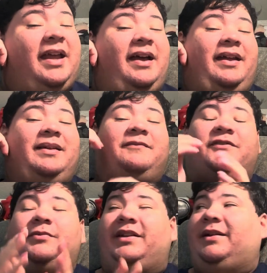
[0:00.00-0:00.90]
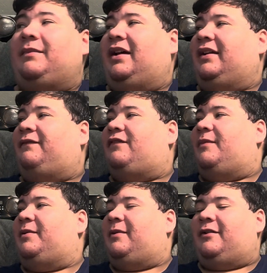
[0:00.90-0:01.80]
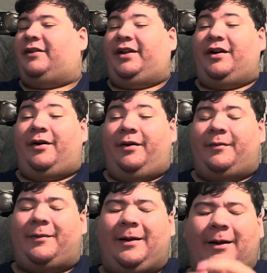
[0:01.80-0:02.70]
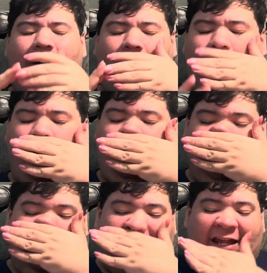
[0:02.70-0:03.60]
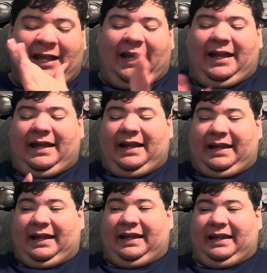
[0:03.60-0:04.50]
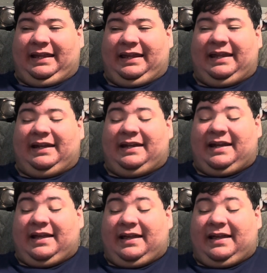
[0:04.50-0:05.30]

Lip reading: I am doing my February haul, and